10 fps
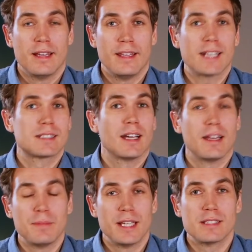next
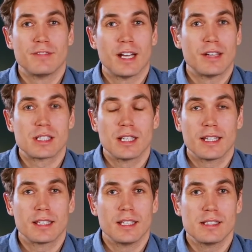time there's a virus
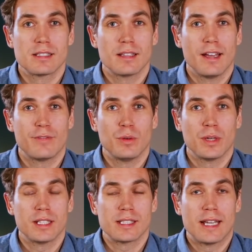like this,
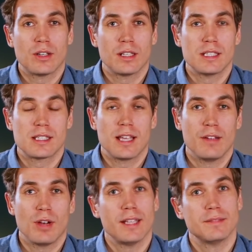everyone is now going to
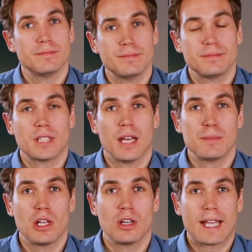say, right,
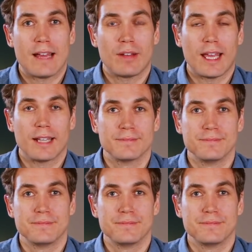time to lock down again?